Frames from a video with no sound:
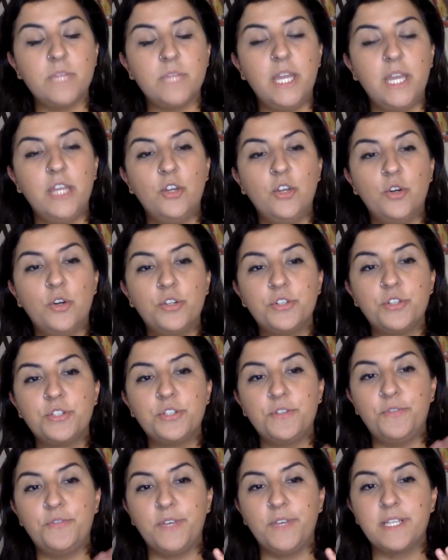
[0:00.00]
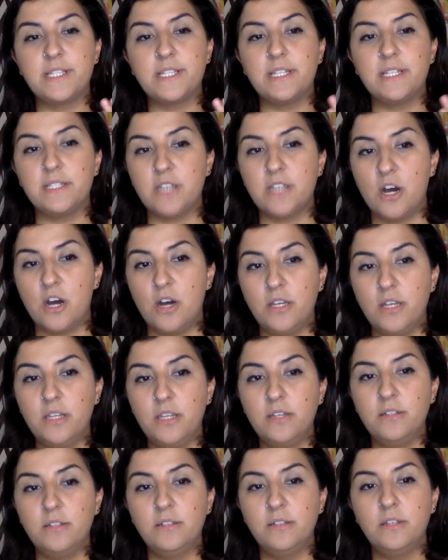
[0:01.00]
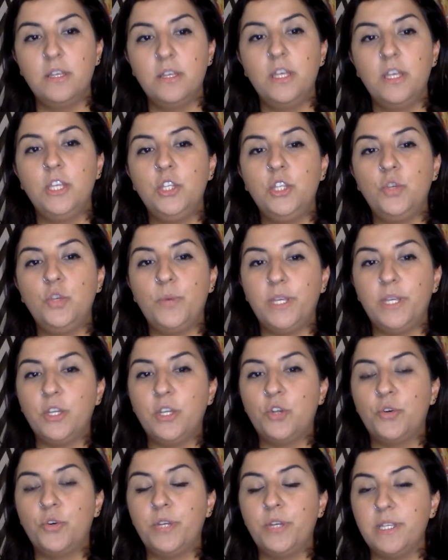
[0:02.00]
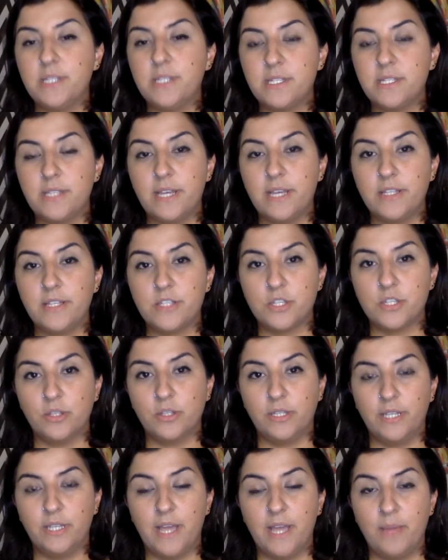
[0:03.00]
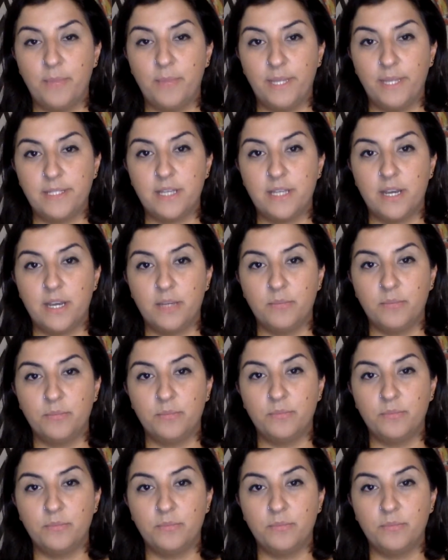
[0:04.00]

In order to fix the dawn, you increase the insulin at bedtime.